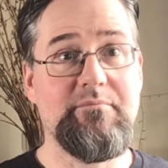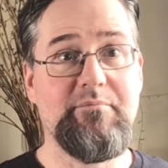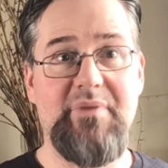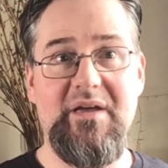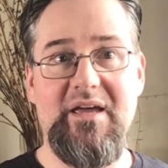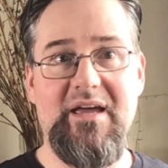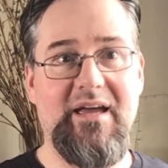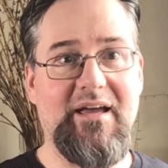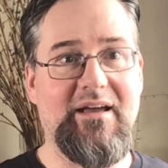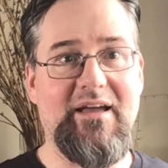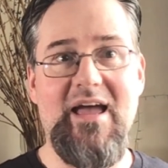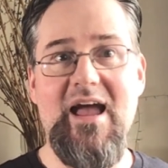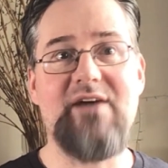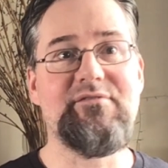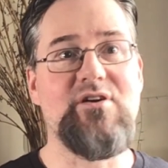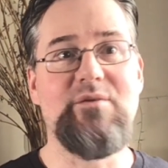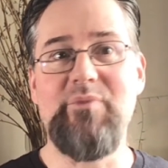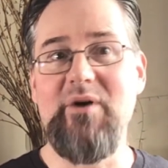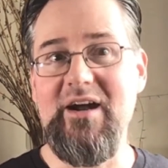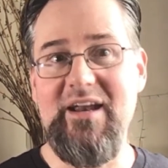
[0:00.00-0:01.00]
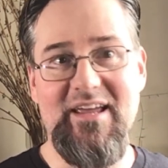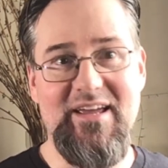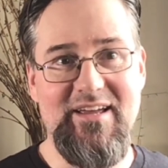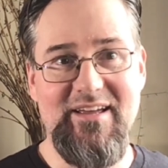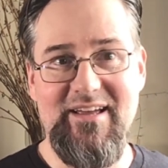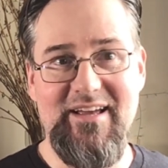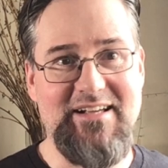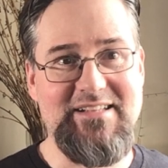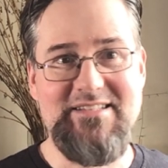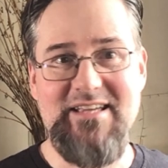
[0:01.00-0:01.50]
being
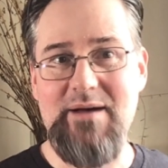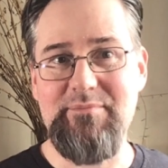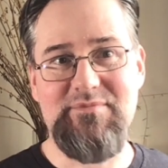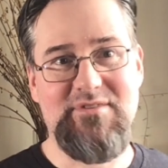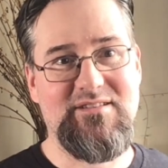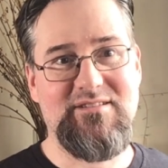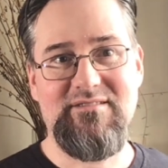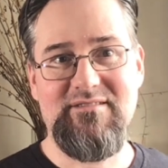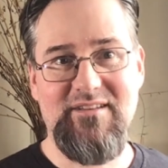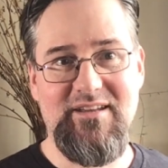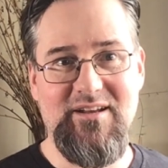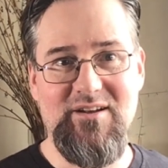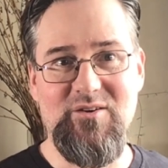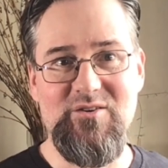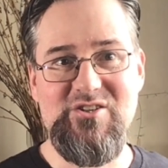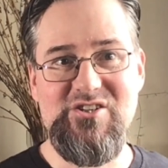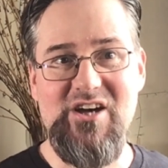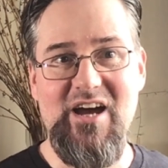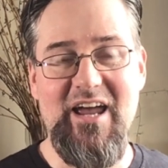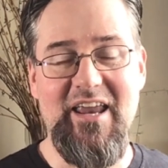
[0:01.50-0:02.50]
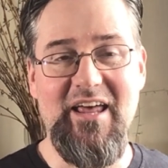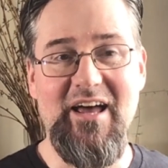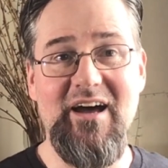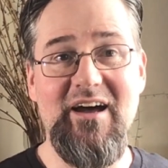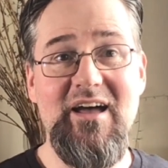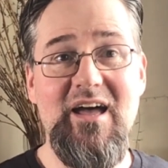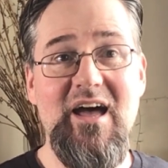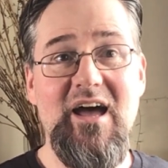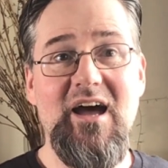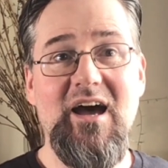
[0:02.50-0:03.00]
everybody except
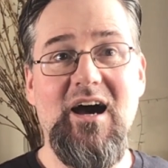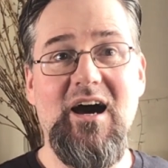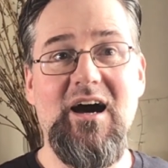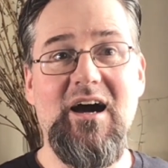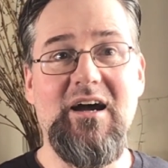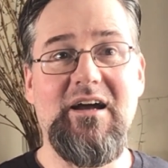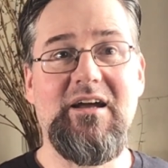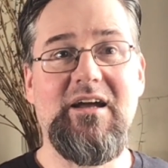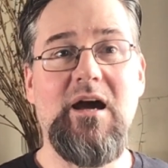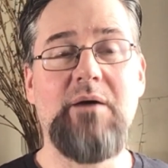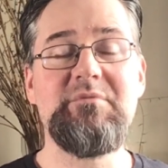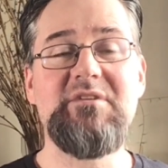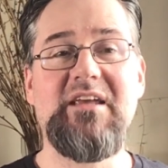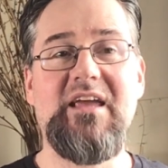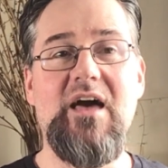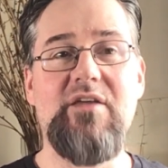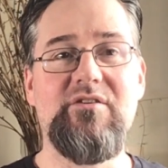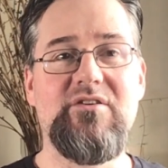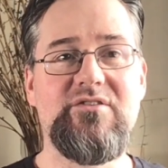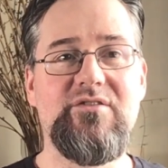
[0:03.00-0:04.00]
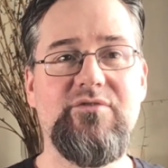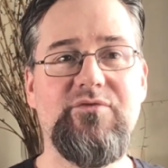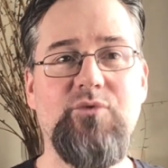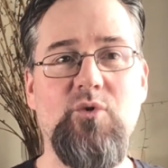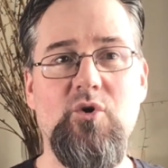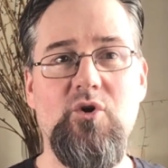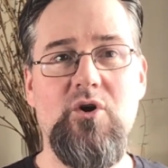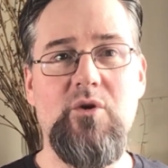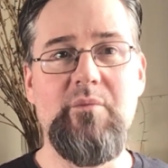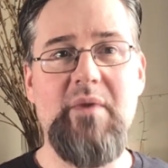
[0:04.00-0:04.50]
China, come together to
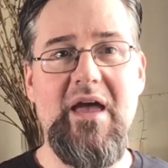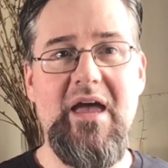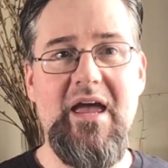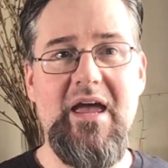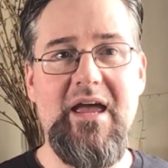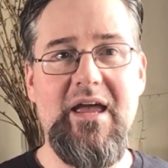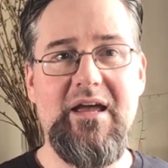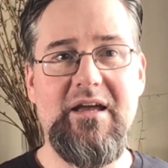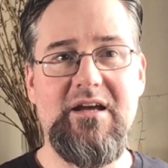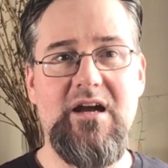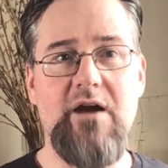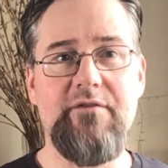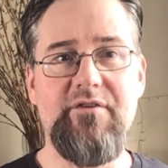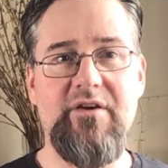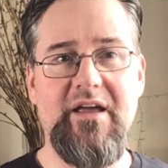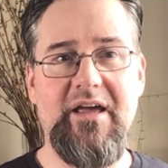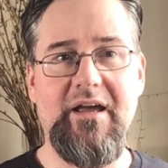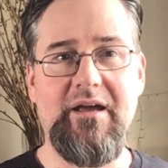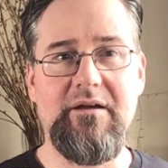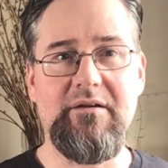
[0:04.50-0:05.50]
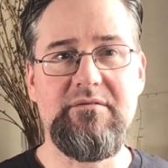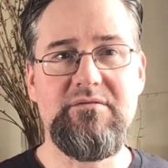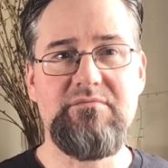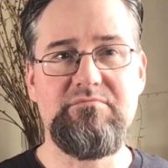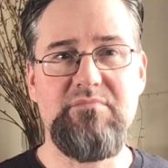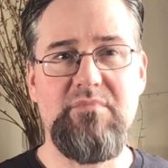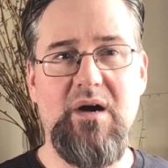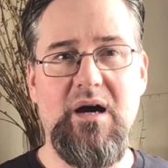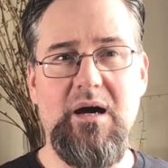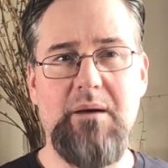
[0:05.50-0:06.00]
form a governing
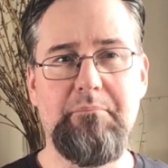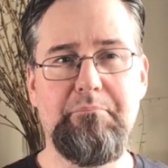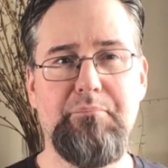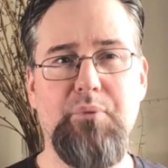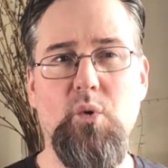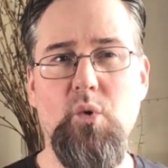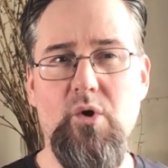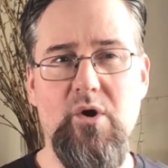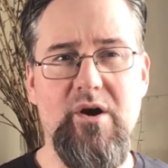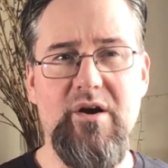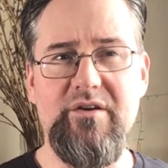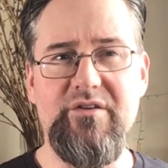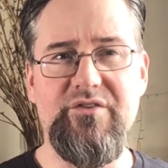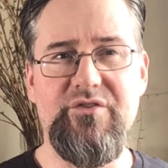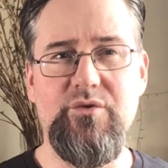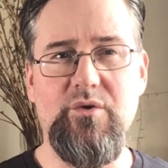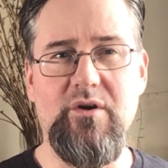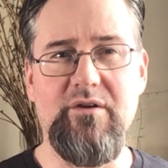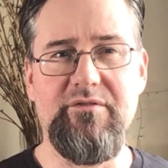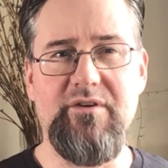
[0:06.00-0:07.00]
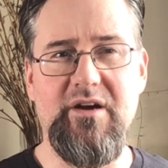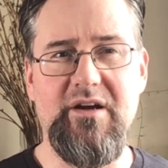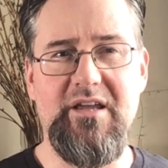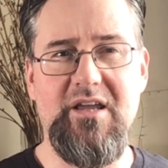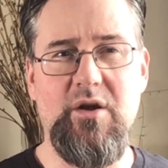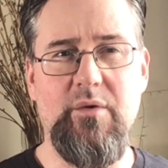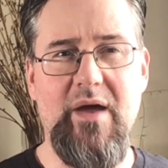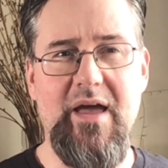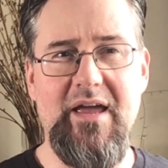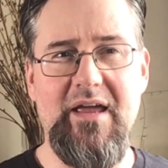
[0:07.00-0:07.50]
board, sort of
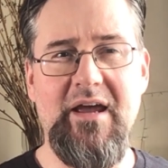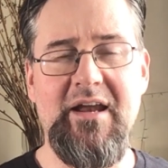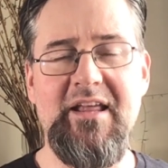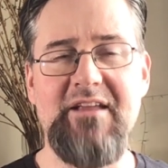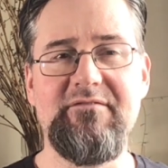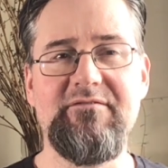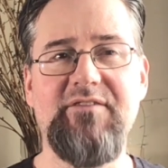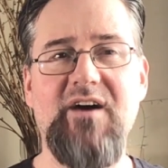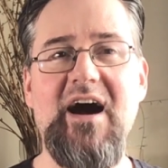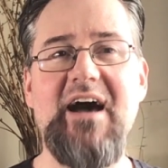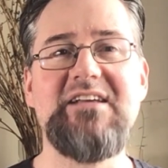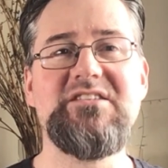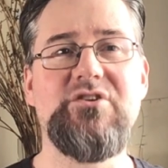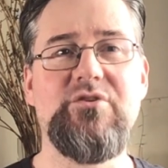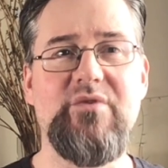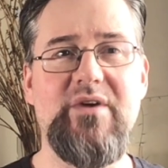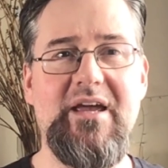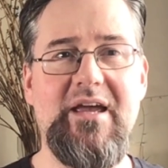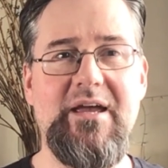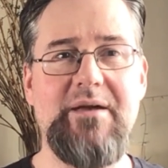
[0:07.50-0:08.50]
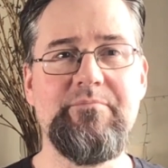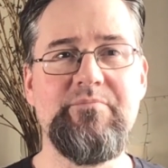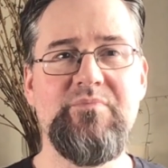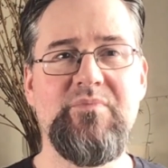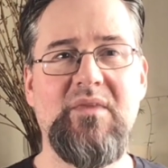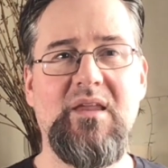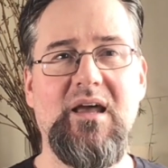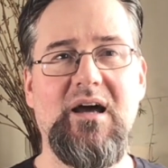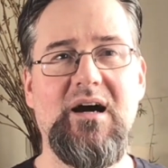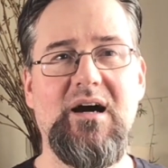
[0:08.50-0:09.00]
an advisory
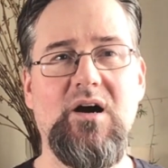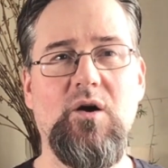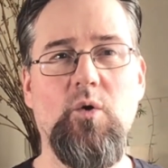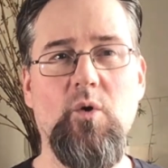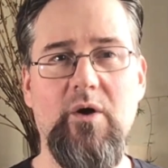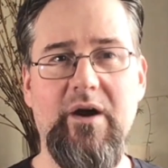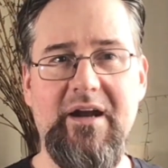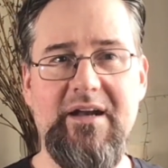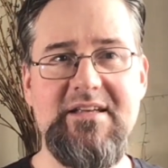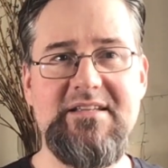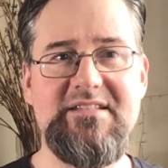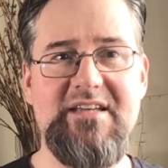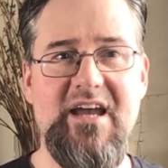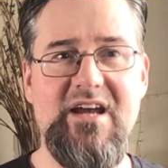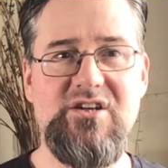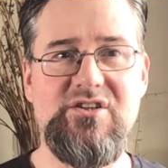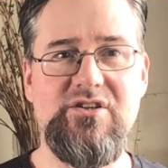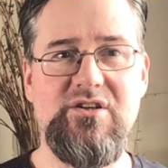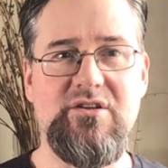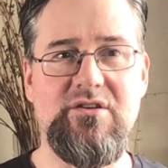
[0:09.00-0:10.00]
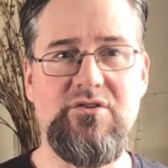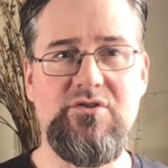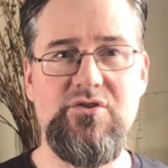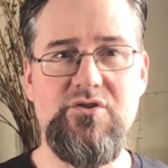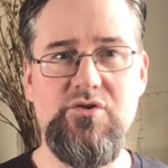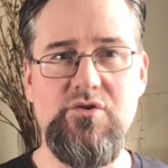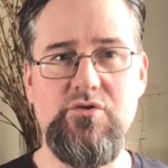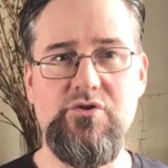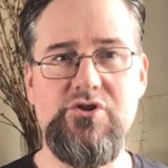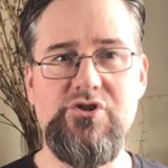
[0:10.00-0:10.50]
organization
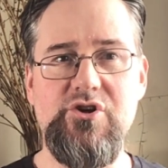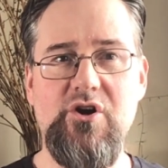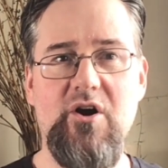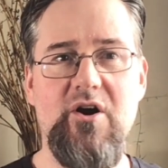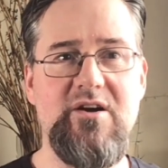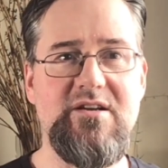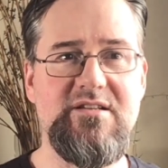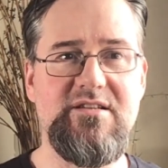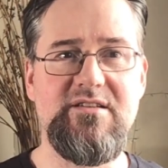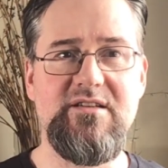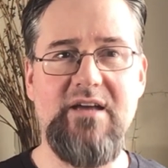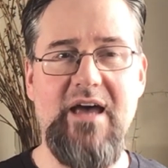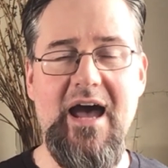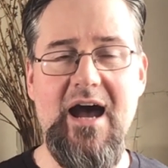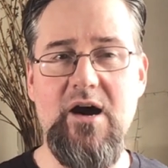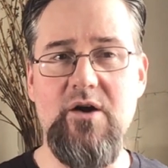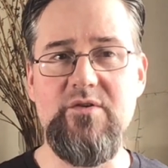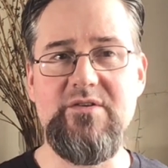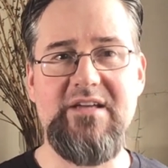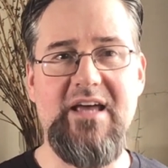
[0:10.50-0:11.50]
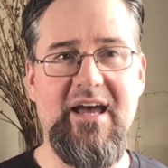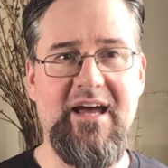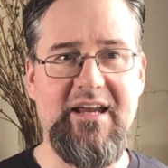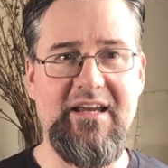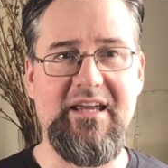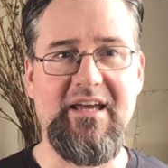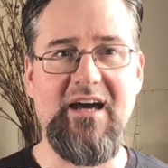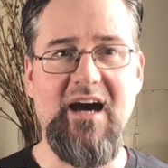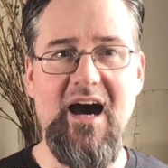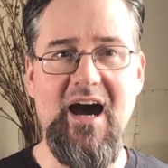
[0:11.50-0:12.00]
to chart out
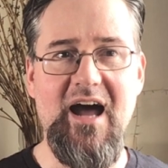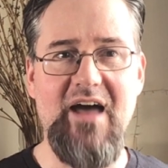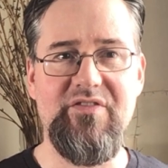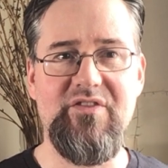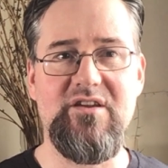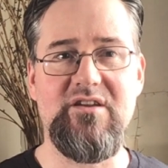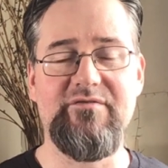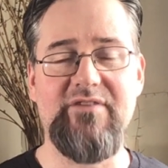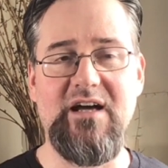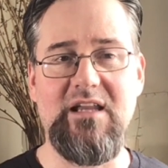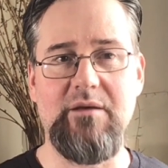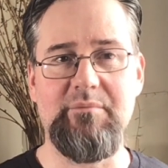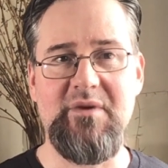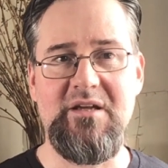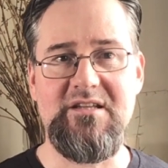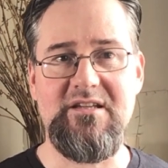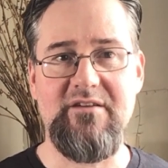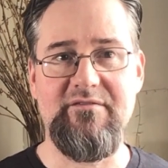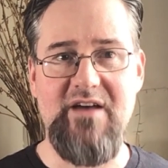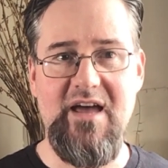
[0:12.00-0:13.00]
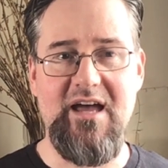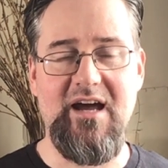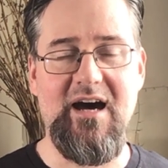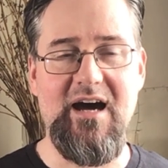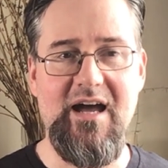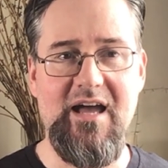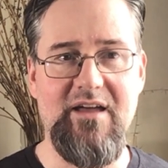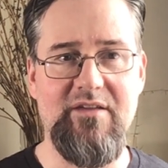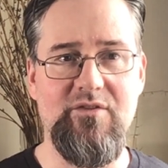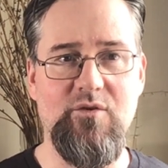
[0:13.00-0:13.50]
and guide the development of
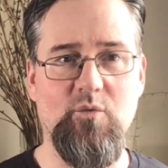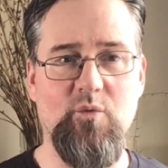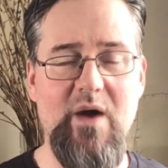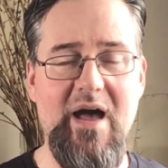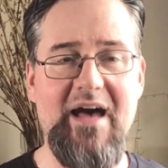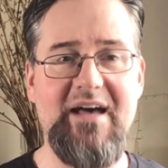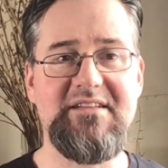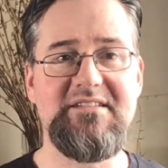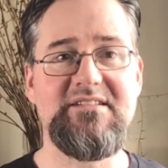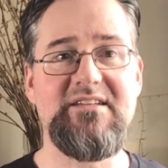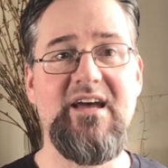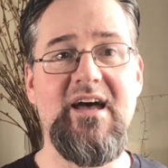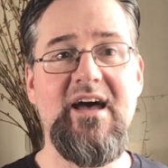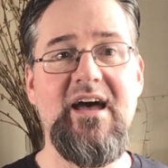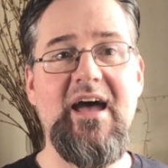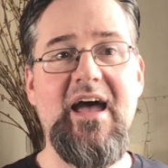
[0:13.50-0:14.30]
AI in the West.